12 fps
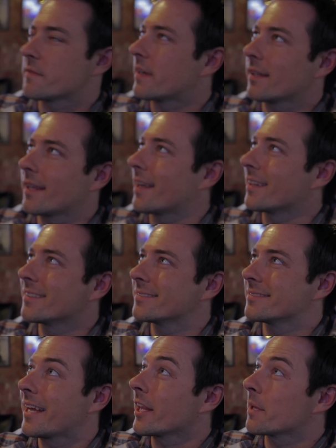of LA.
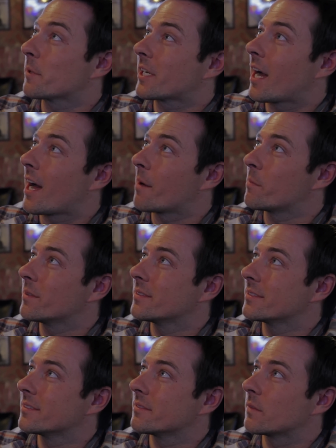LA Macabre.
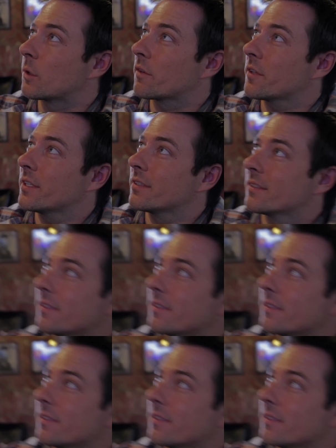You heard of it?